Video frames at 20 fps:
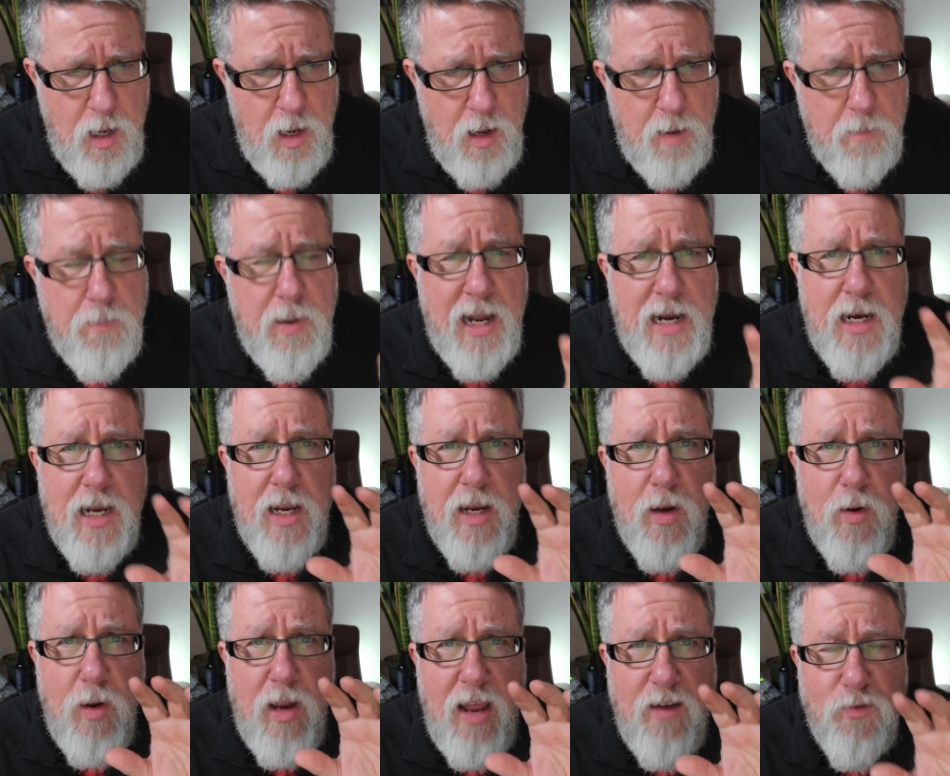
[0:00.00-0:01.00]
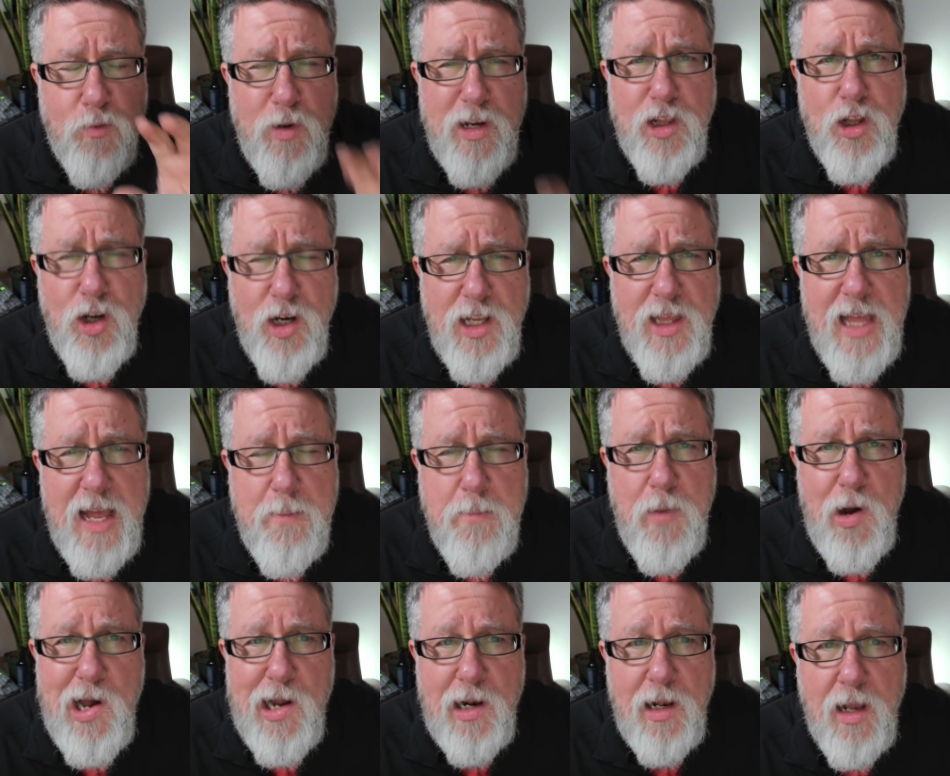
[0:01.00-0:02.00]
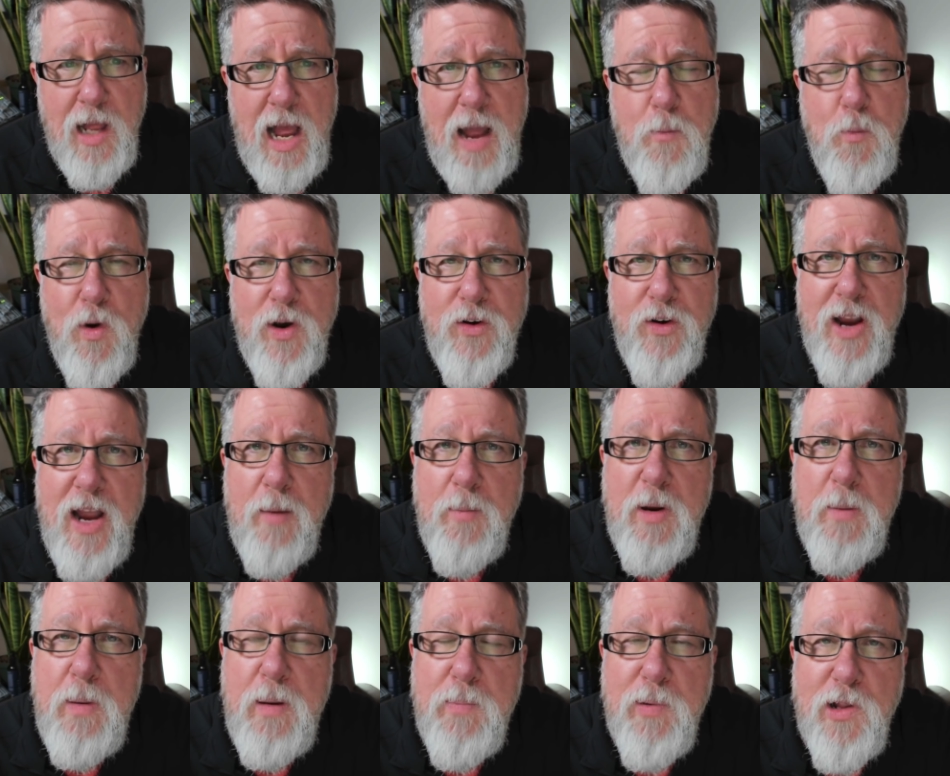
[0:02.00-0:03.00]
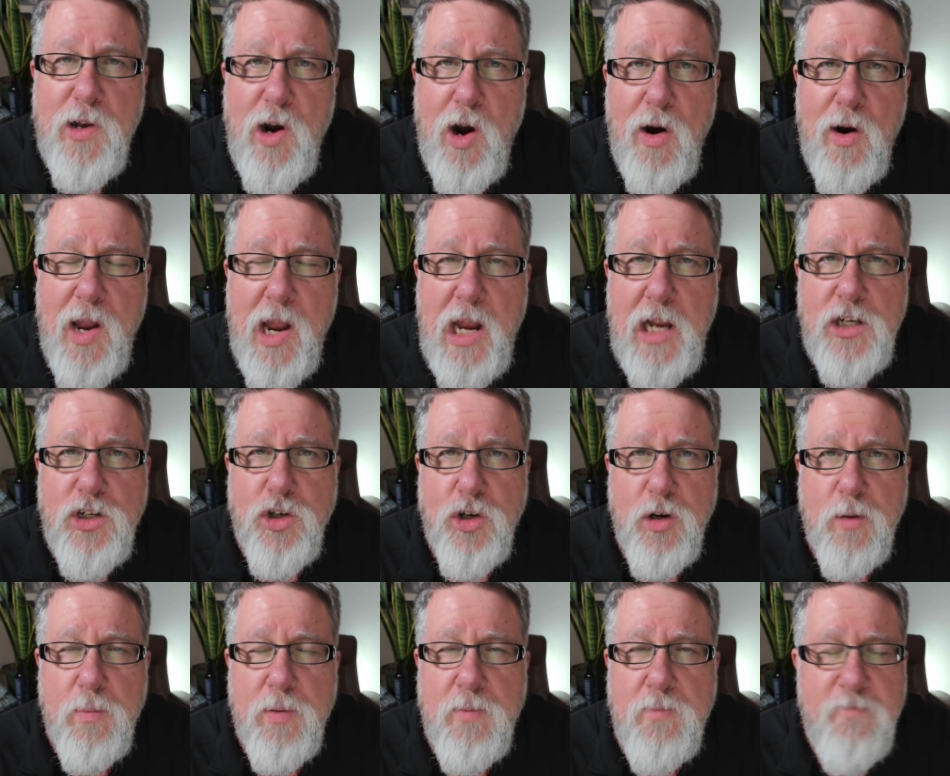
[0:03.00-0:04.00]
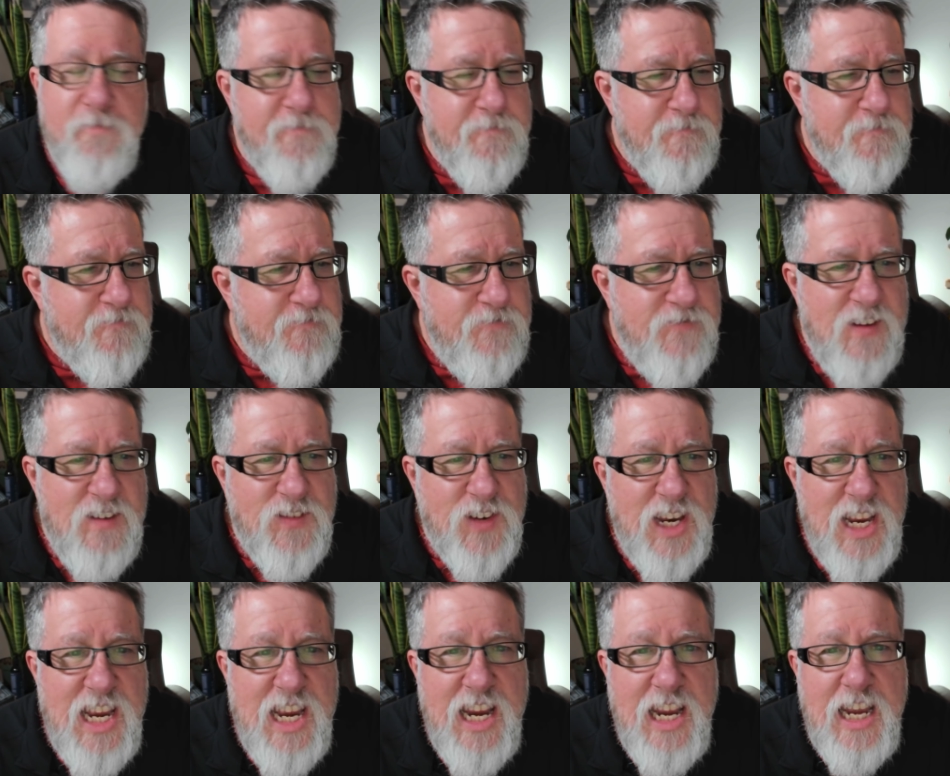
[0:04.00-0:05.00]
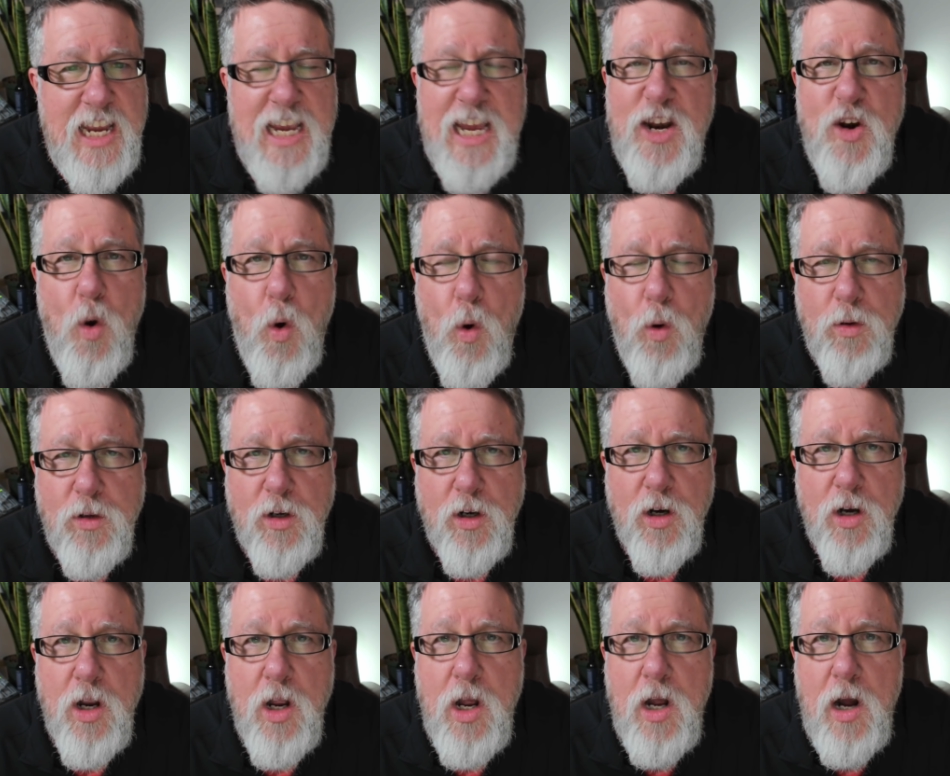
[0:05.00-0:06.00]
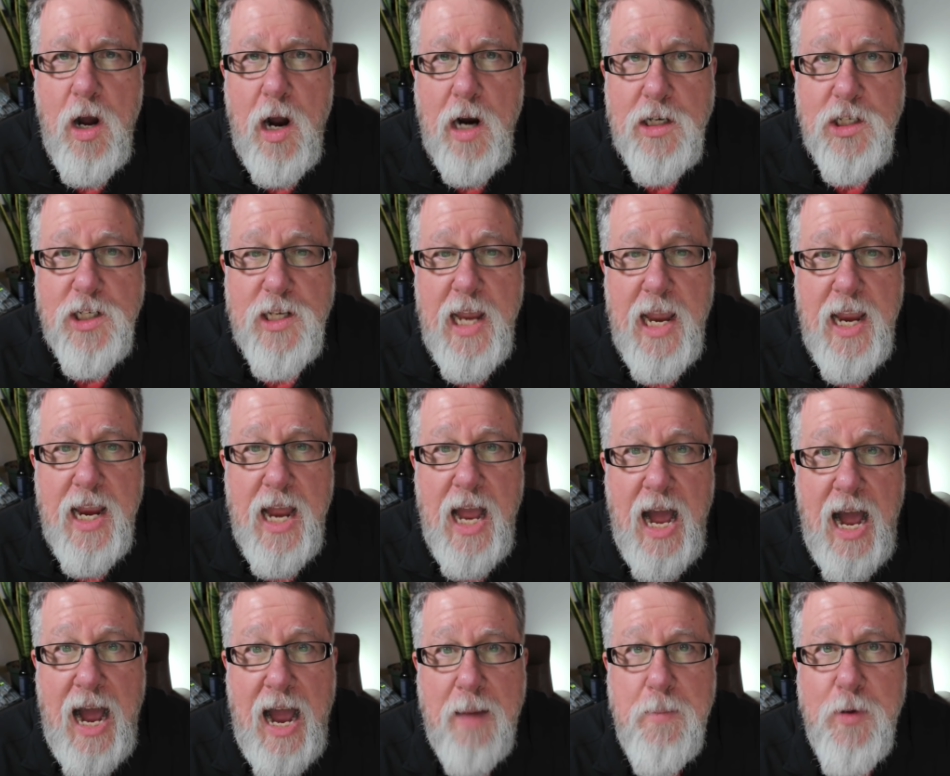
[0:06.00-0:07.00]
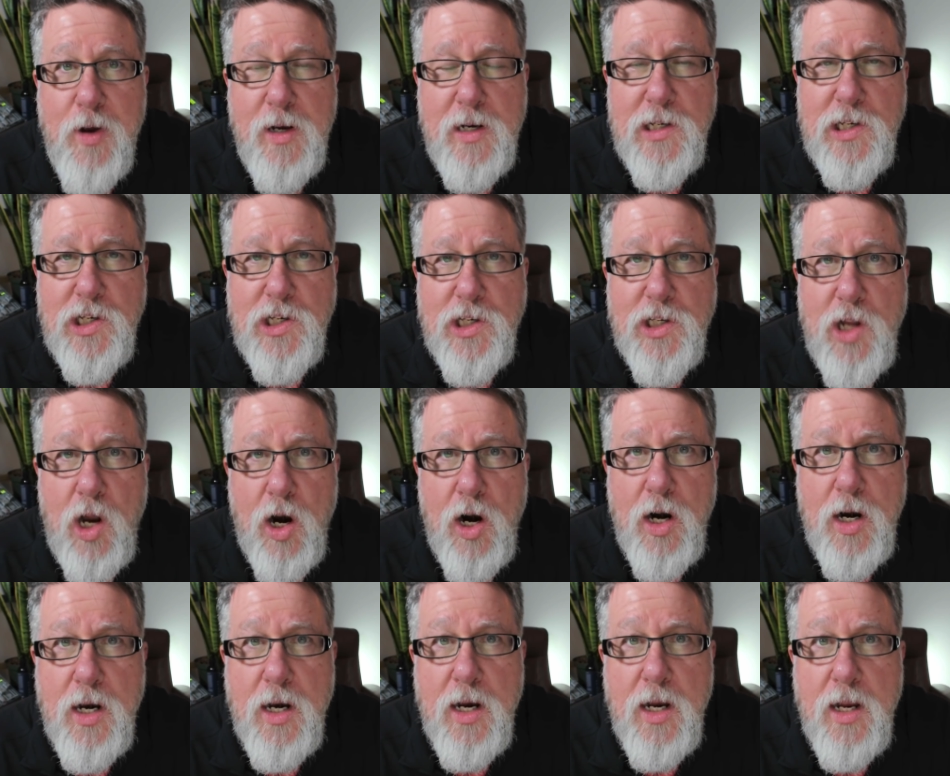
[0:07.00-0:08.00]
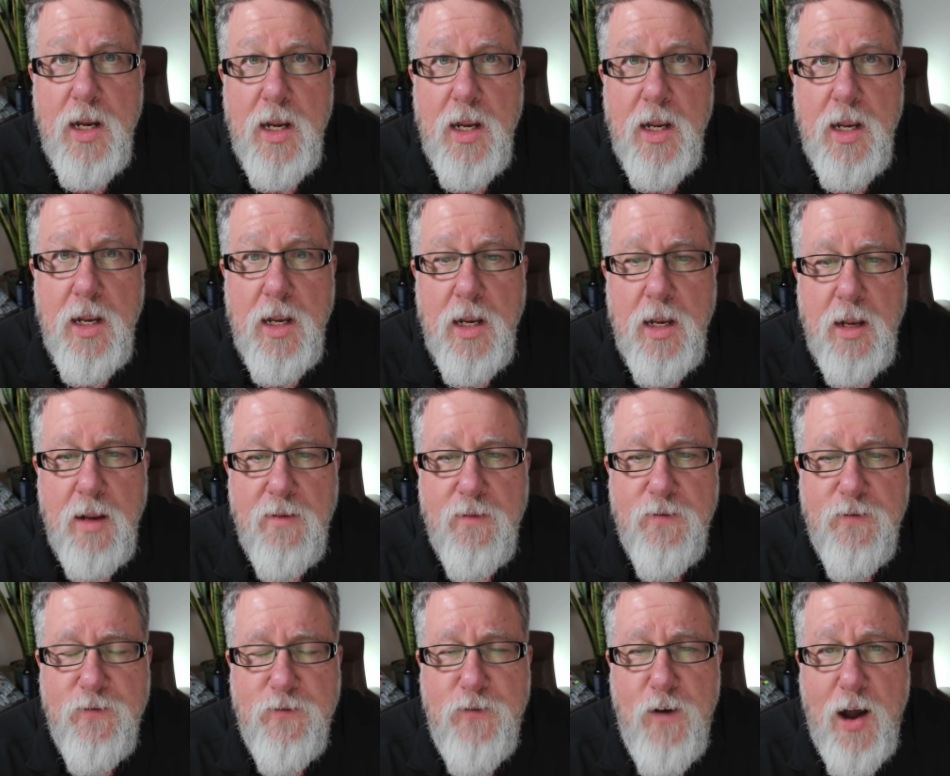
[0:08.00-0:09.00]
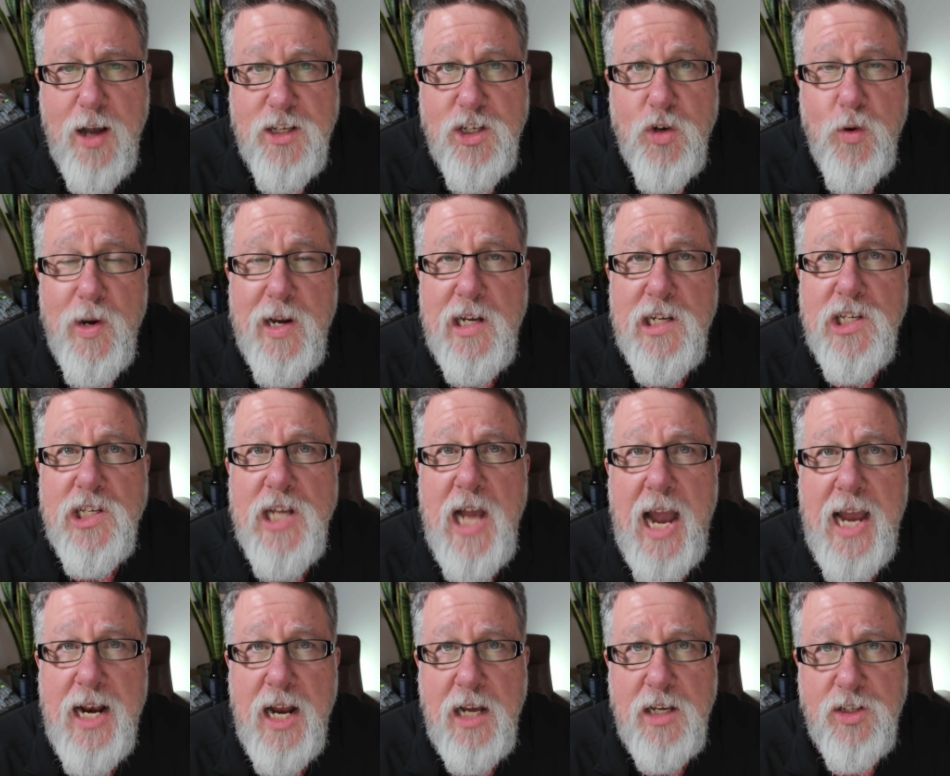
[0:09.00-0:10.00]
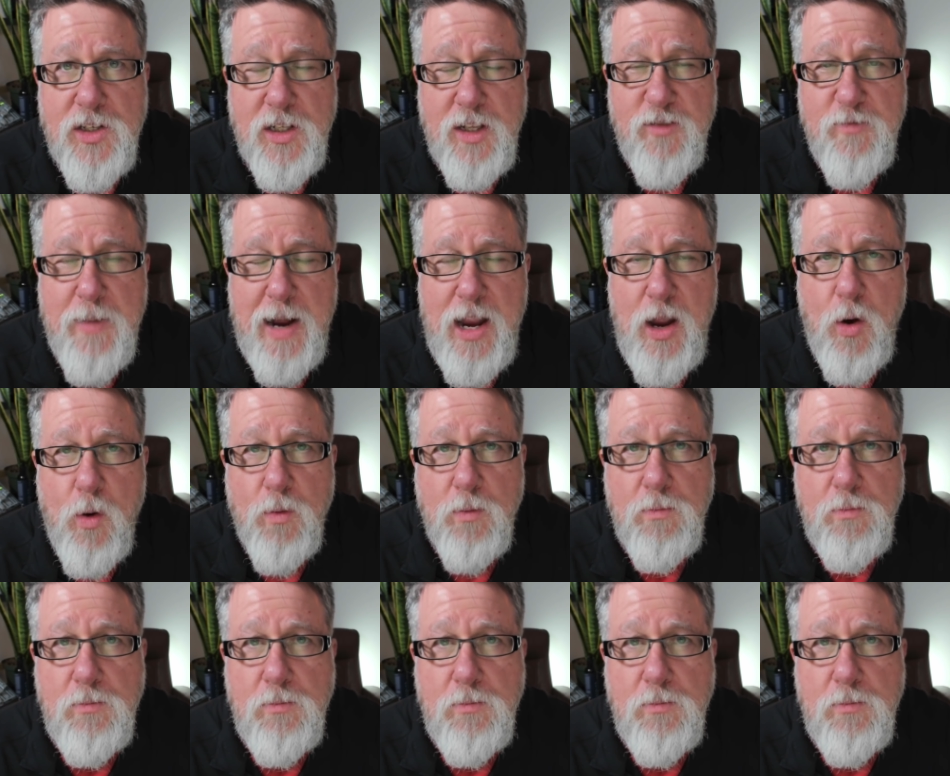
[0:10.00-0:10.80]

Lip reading: But if we look at that model, I'm wondering how many people in our age group, 50 and older, are saying, I'm going to start fostering a side hustle of my own.